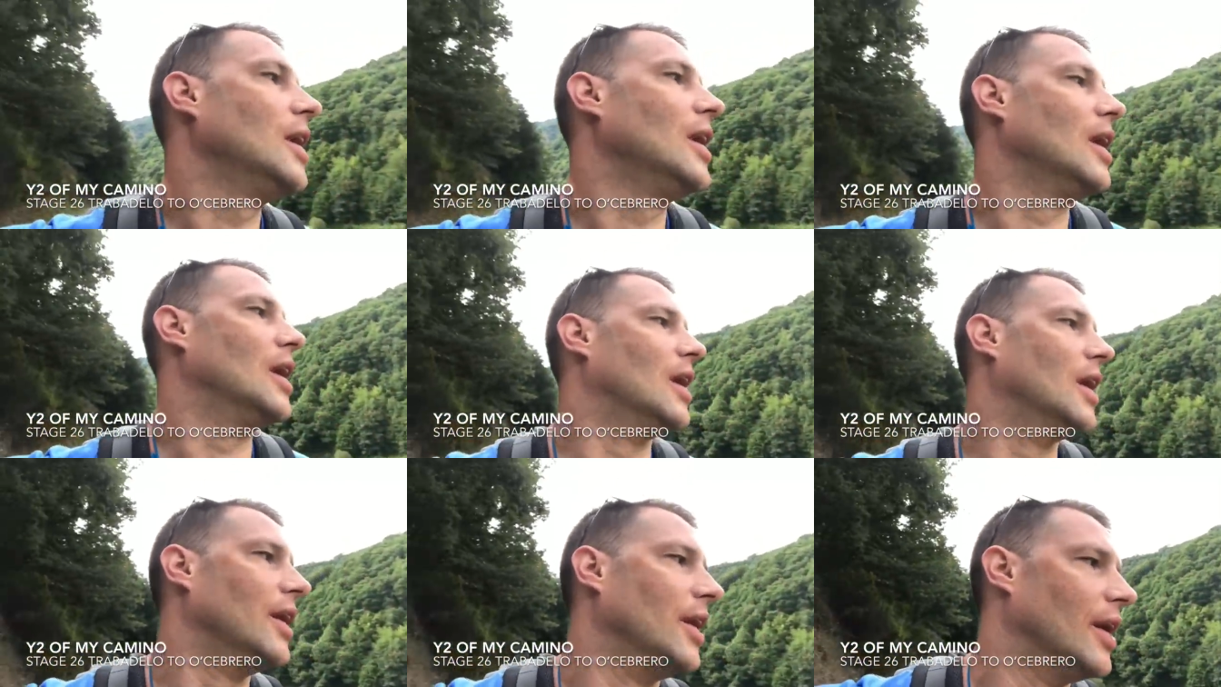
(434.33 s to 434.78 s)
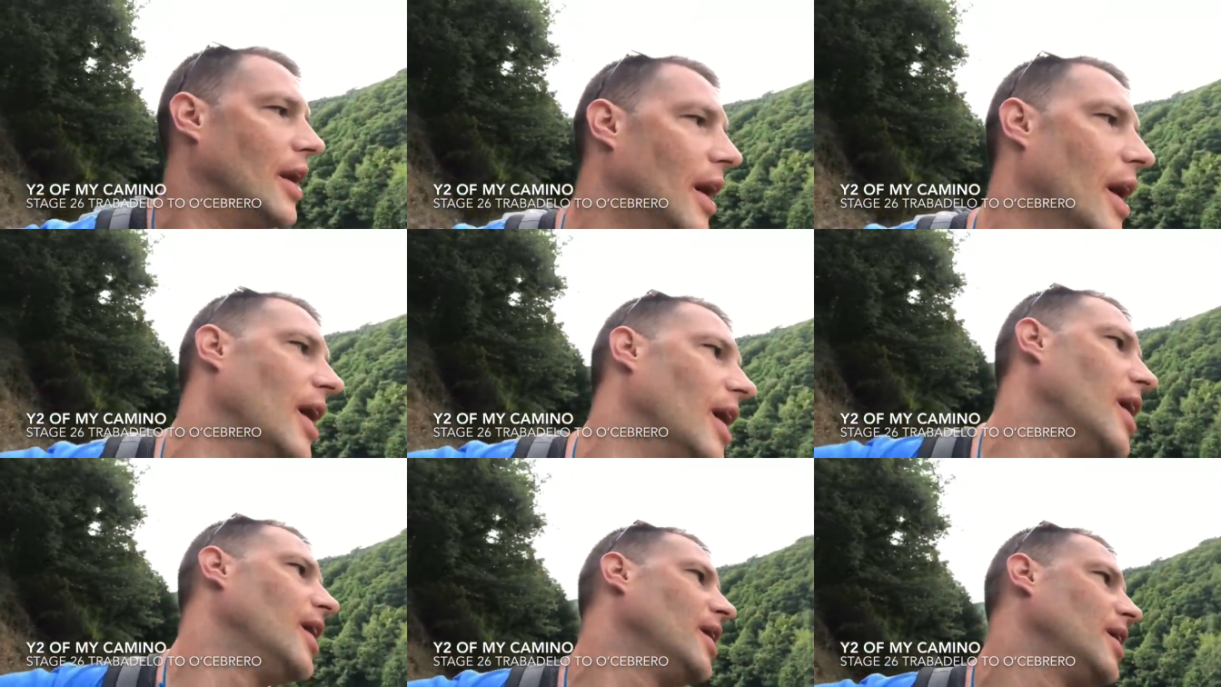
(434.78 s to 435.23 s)
And
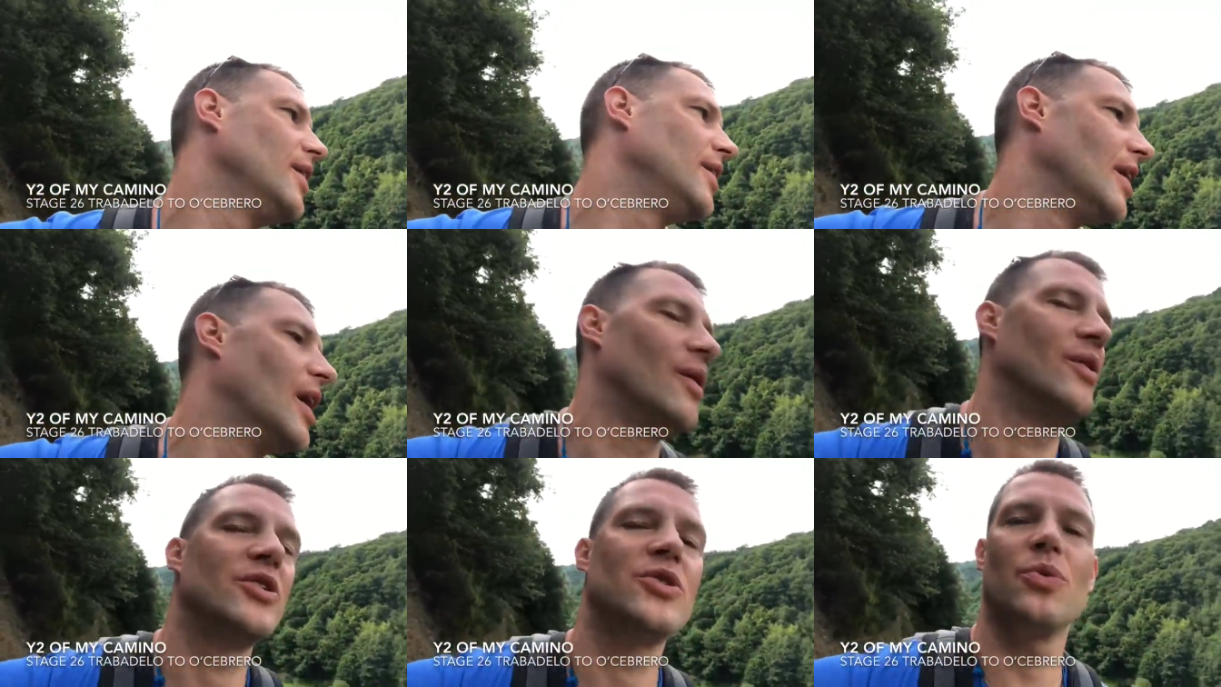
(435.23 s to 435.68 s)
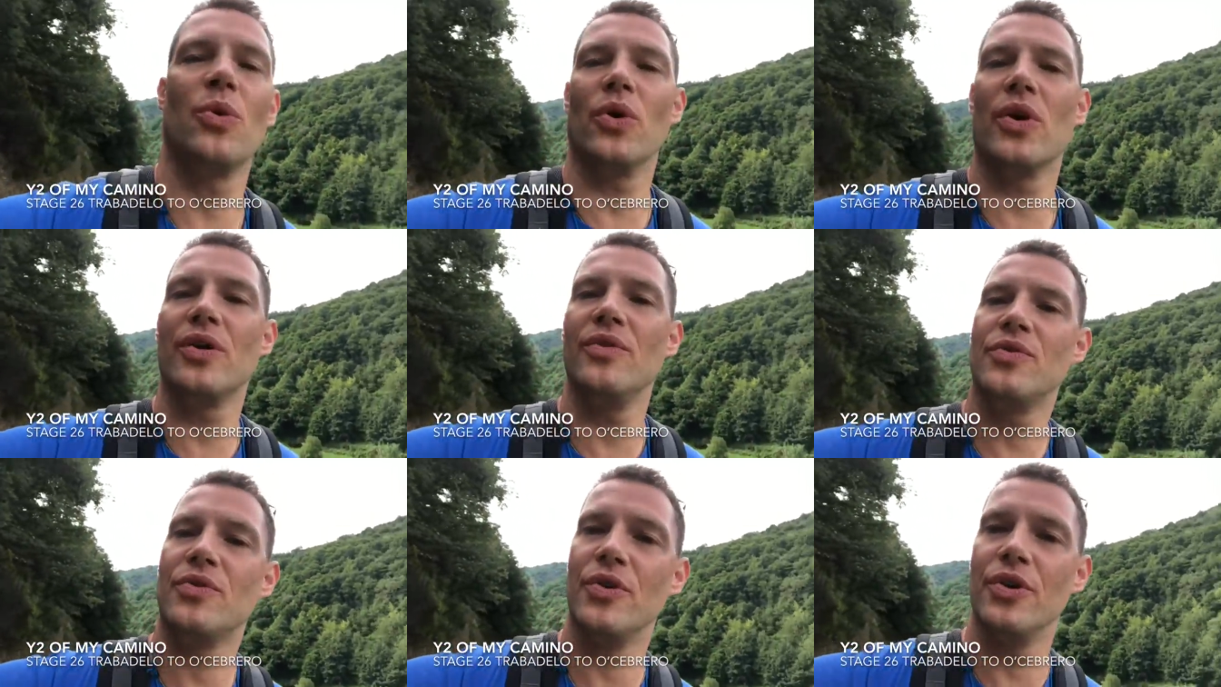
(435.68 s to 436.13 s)
uh, now we're just
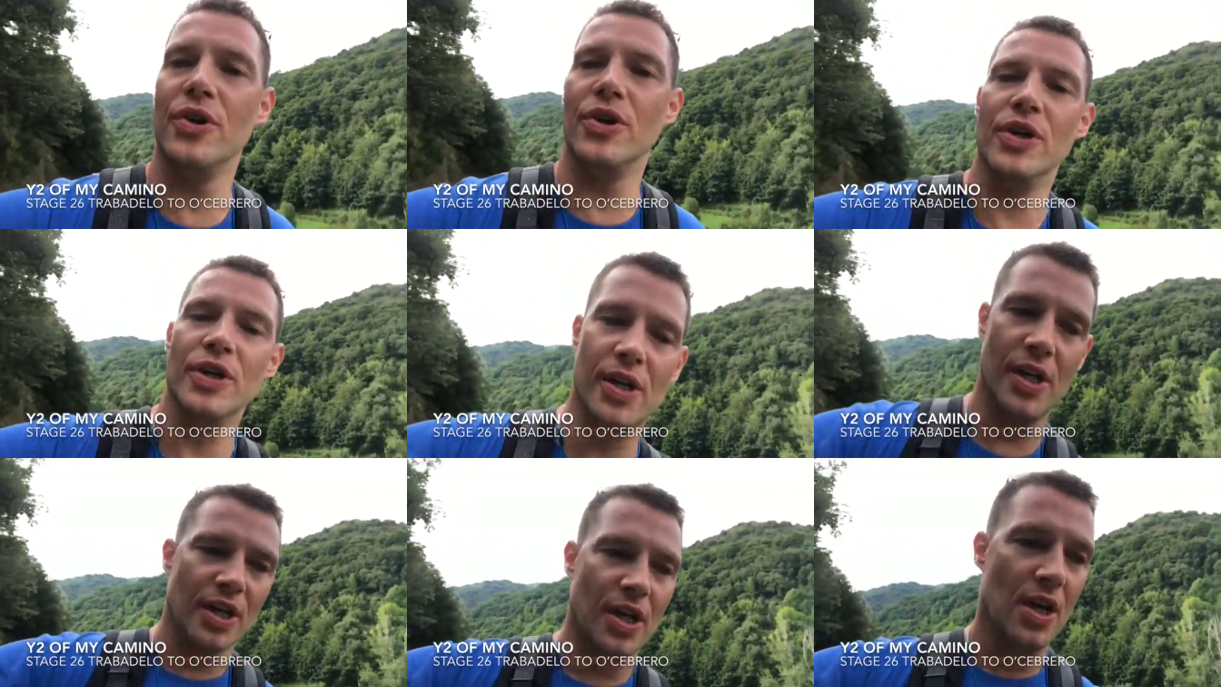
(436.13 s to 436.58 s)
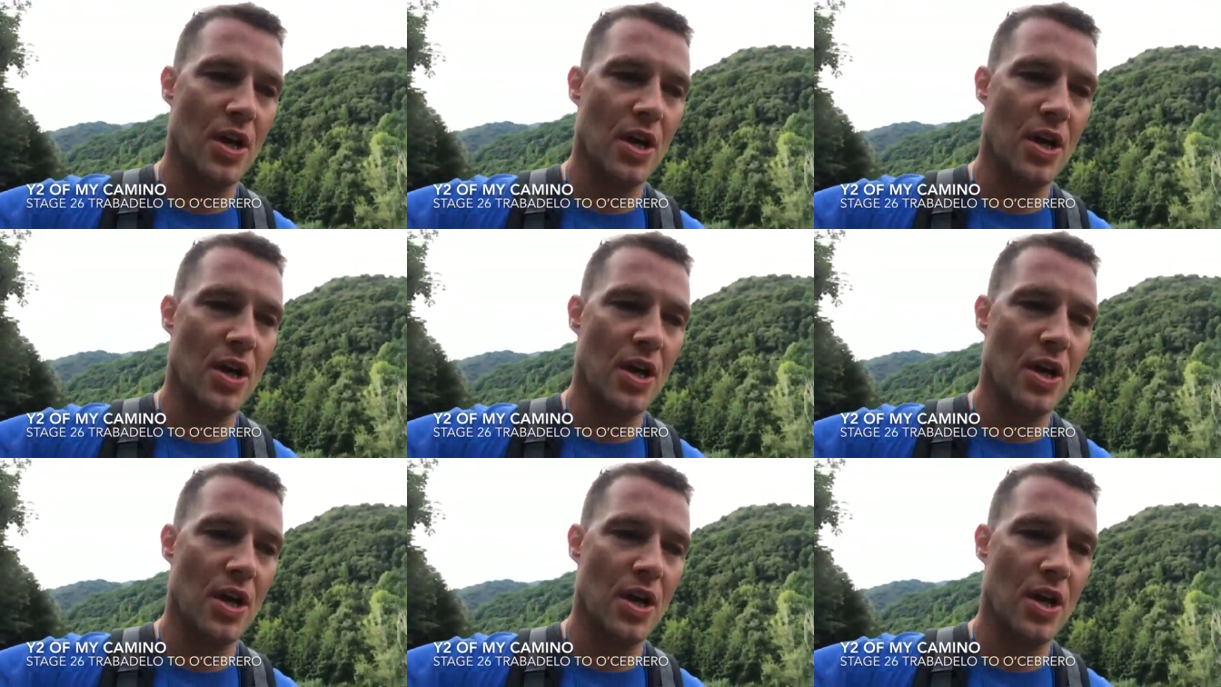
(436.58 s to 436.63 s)
walking through